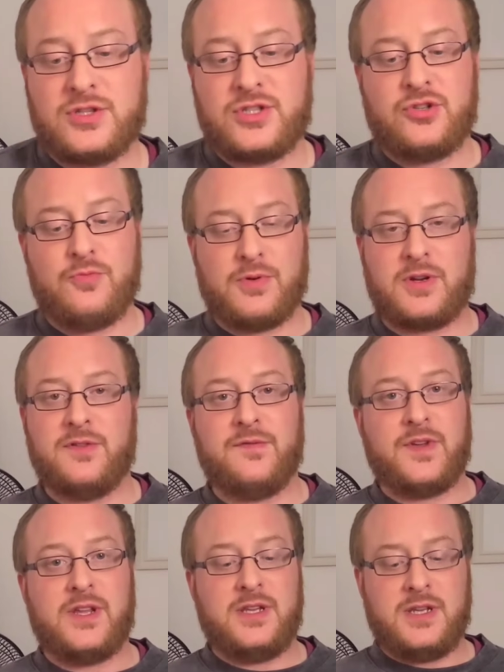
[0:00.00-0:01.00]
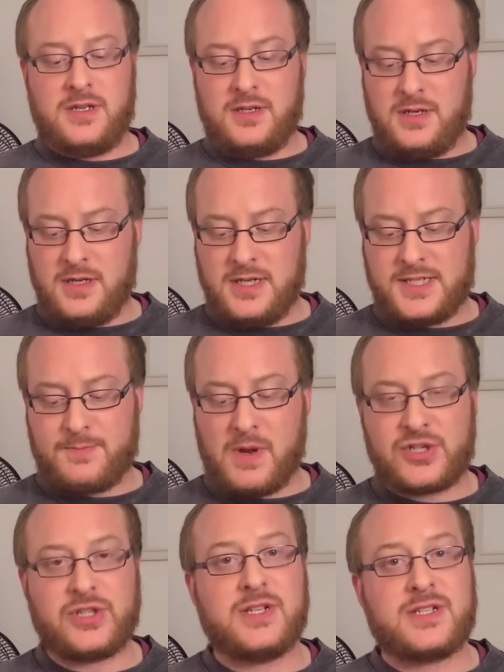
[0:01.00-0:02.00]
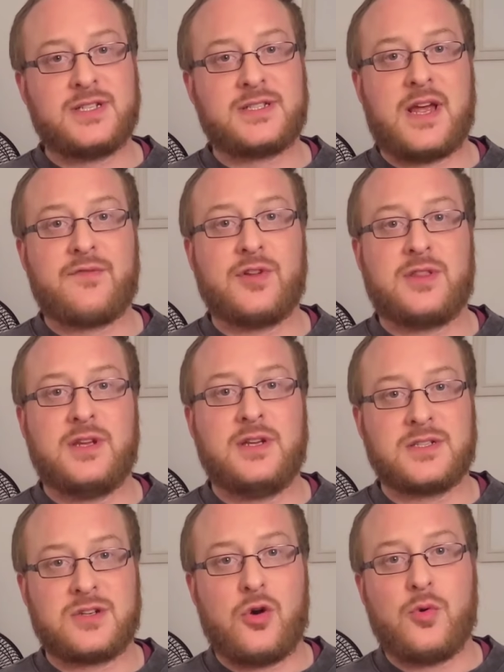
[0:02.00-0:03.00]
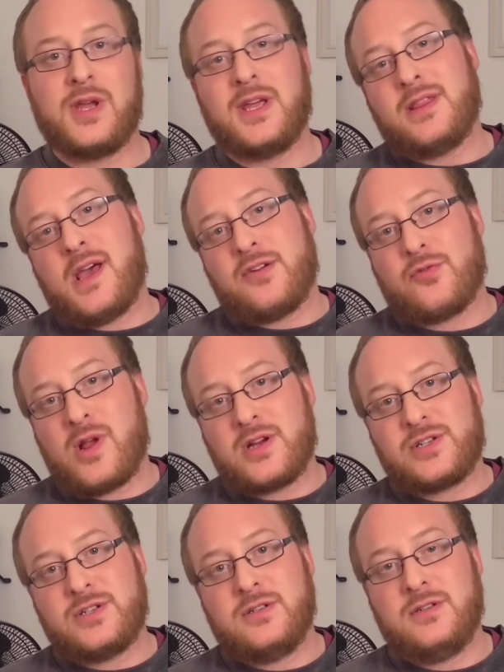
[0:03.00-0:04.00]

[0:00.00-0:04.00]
super convenient, especially since everything is going in that direction.